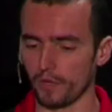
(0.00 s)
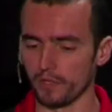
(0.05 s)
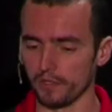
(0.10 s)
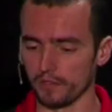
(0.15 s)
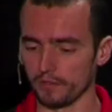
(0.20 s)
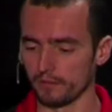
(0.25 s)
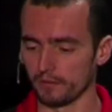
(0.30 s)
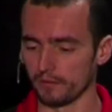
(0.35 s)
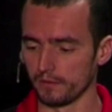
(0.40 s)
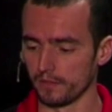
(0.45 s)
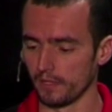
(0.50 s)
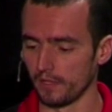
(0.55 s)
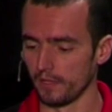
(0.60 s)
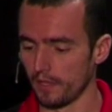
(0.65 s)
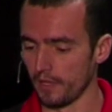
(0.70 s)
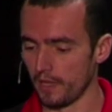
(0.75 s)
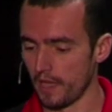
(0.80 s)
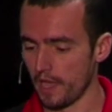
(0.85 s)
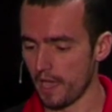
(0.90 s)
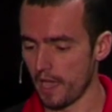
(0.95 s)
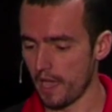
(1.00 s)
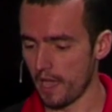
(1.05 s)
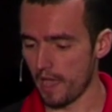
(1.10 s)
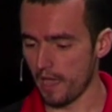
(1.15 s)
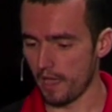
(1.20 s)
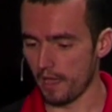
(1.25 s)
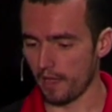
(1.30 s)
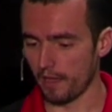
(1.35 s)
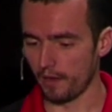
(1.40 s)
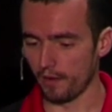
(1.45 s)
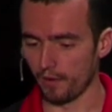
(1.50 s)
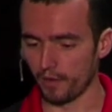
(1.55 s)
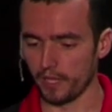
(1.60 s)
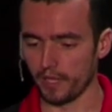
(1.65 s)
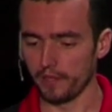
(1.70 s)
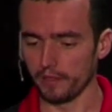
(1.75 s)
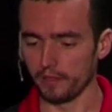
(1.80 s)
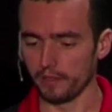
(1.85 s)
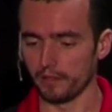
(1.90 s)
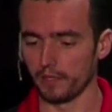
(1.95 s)
open,
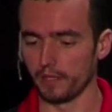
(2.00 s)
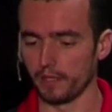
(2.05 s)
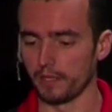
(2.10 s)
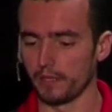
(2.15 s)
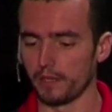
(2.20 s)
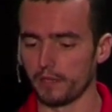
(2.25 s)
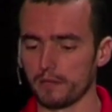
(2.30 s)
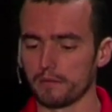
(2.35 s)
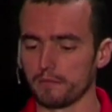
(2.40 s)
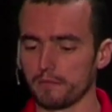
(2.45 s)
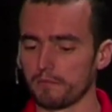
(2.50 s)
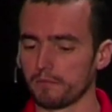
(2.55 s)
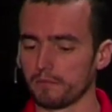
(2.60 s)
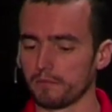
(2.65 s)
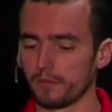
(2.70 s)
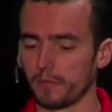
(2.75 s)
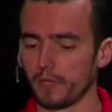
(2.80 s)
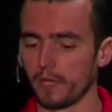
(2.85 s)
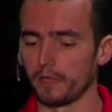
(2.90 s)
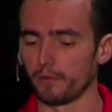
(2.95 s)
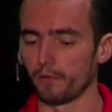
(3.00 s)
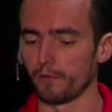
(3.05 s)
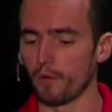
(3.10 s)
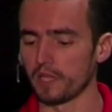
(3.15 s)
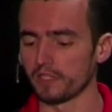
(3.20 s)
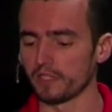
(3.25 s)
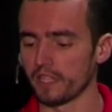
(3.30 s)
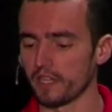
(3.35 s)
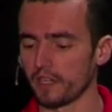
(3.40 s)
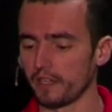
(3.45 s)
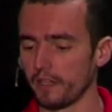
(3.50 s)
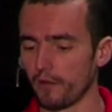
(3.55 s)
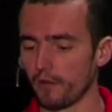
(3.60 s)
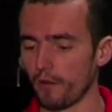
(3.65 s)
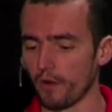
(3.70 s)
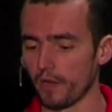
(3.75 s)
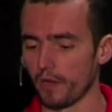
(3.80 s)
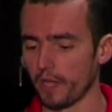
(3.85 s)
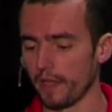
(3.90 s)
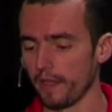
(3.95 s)
OK. Uh, and once I
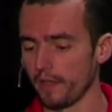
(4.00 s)
click